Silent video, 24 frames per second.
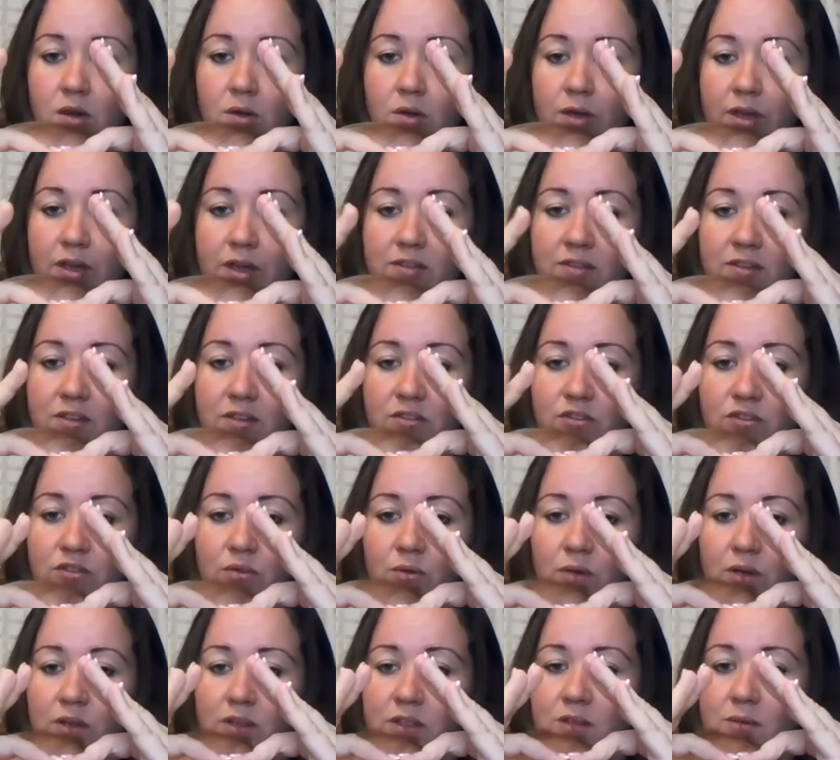Okay, it says
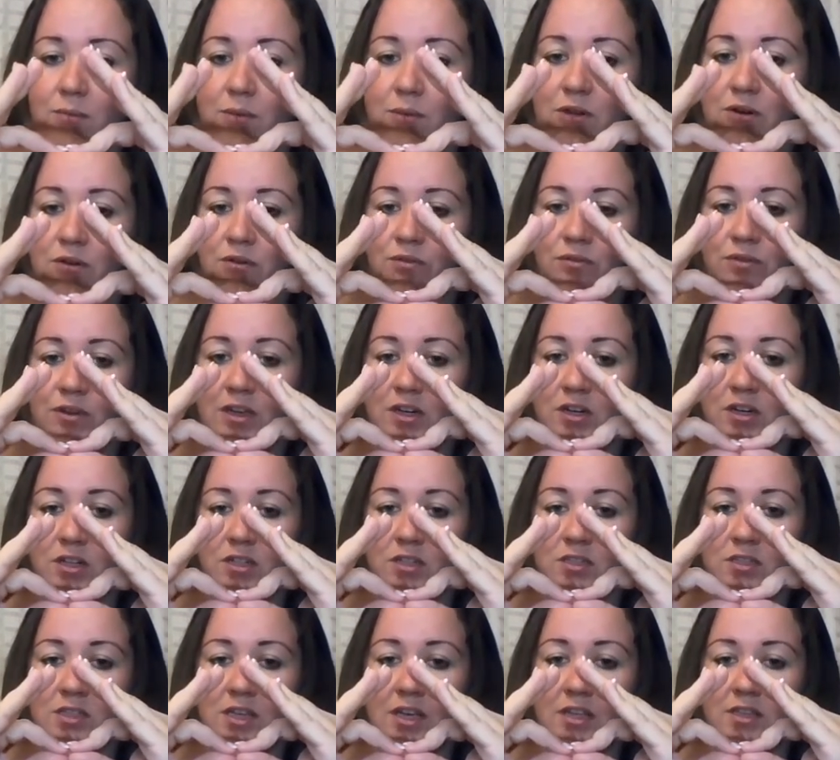join the middle
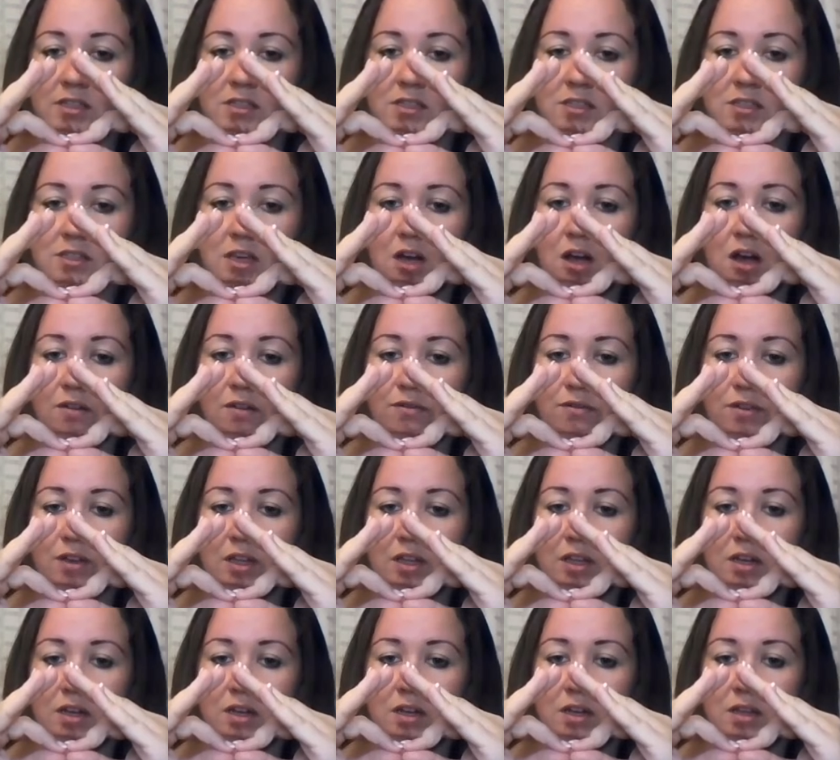fingers and
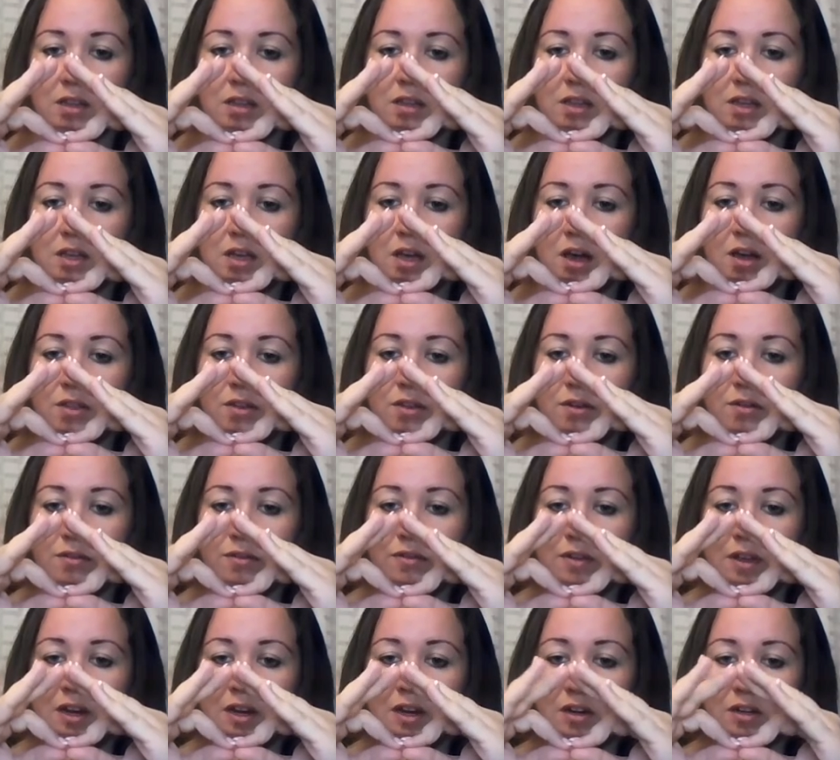soften the other
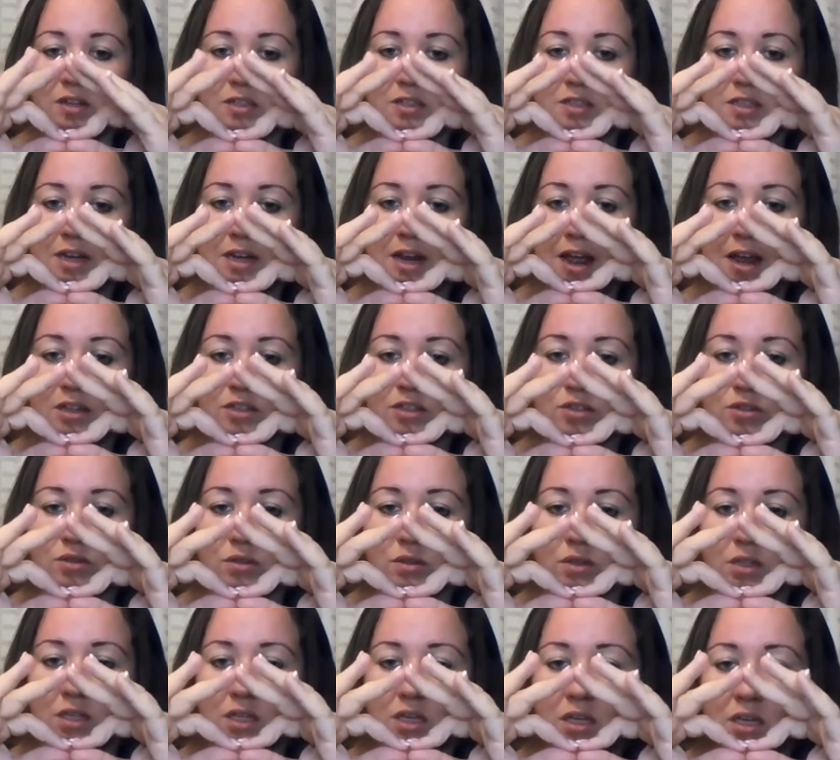fingers
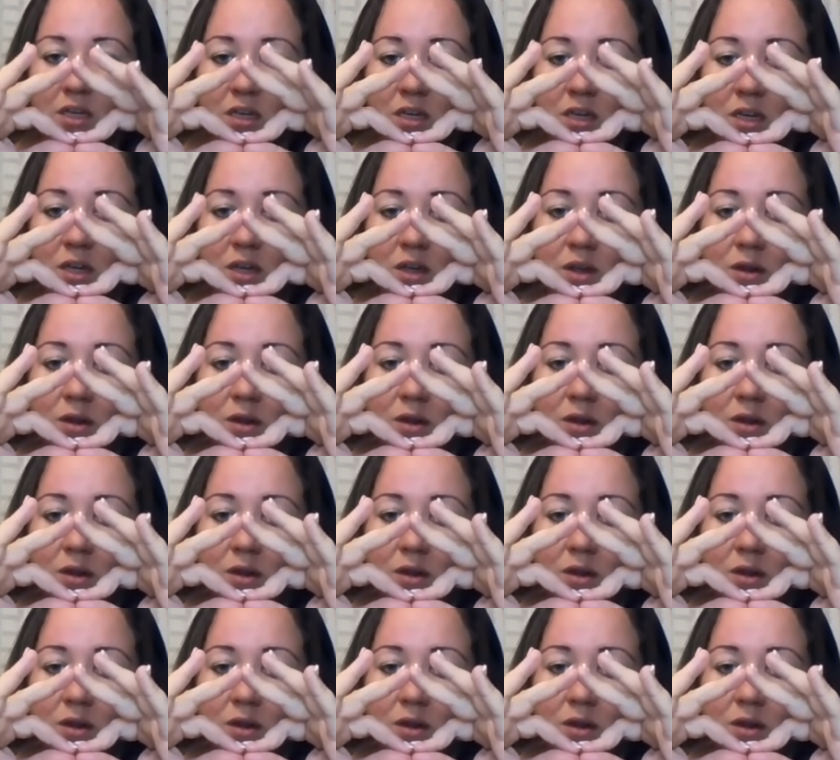naturally.